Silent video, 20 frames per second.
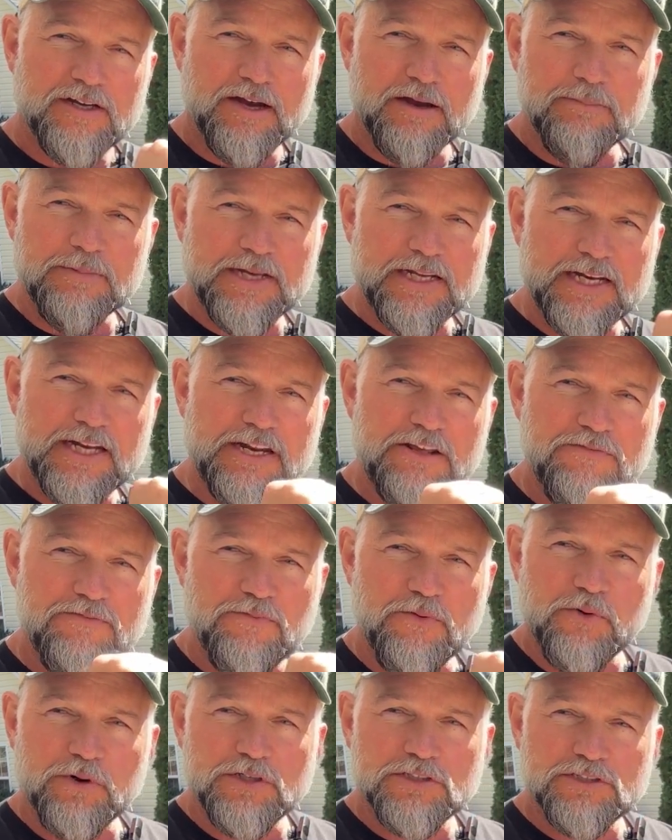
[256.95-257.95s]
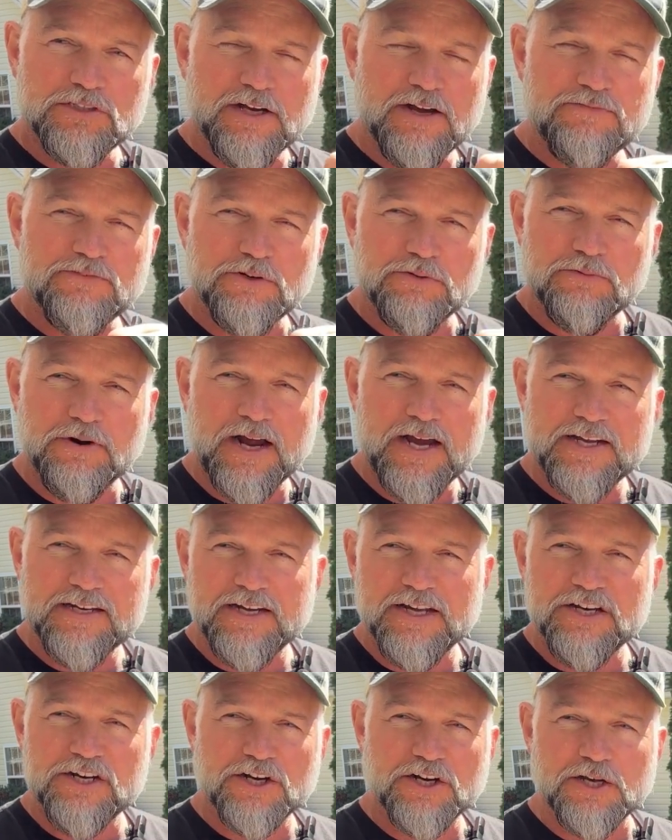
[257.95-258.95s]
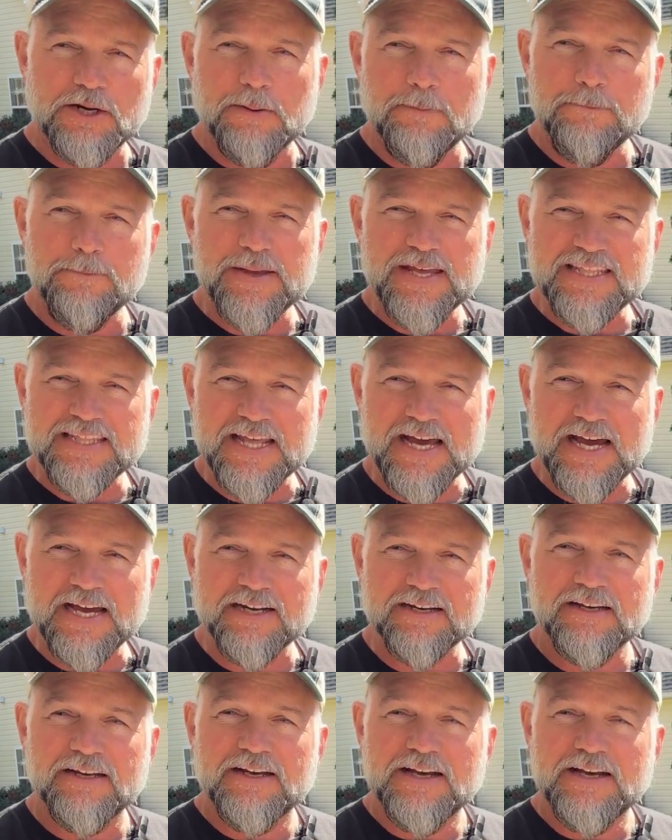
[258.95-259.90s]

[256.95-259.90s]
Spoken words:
Any force left or right, and you're gonna bend that,